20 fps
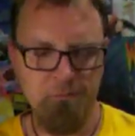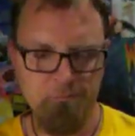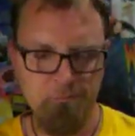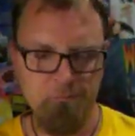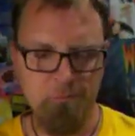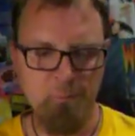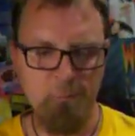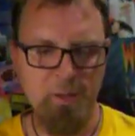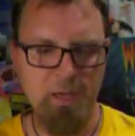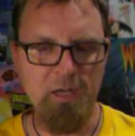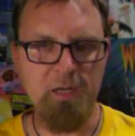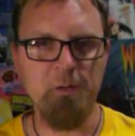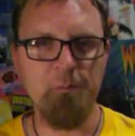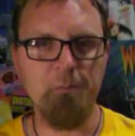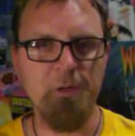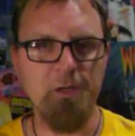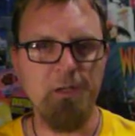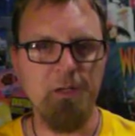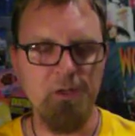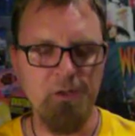for backing
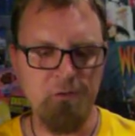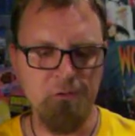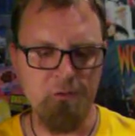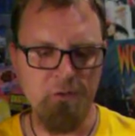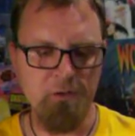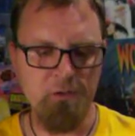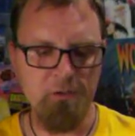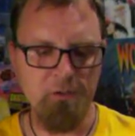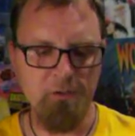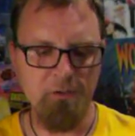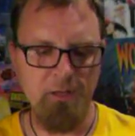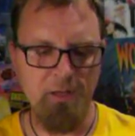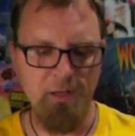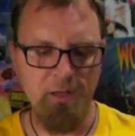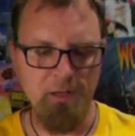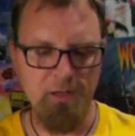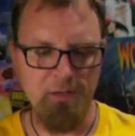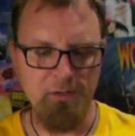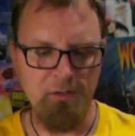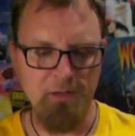my Kickstarter,
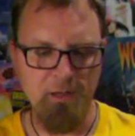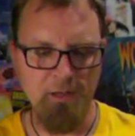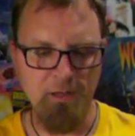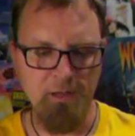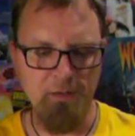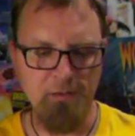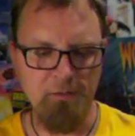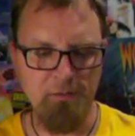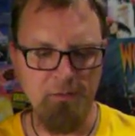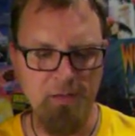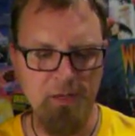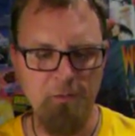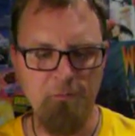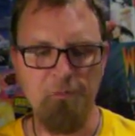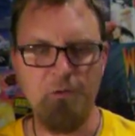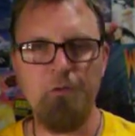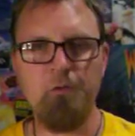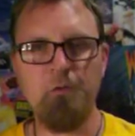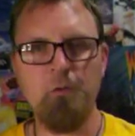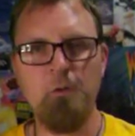and I was
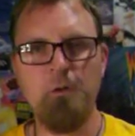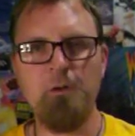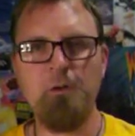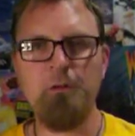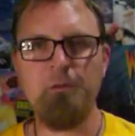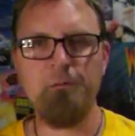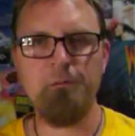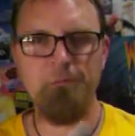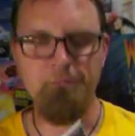short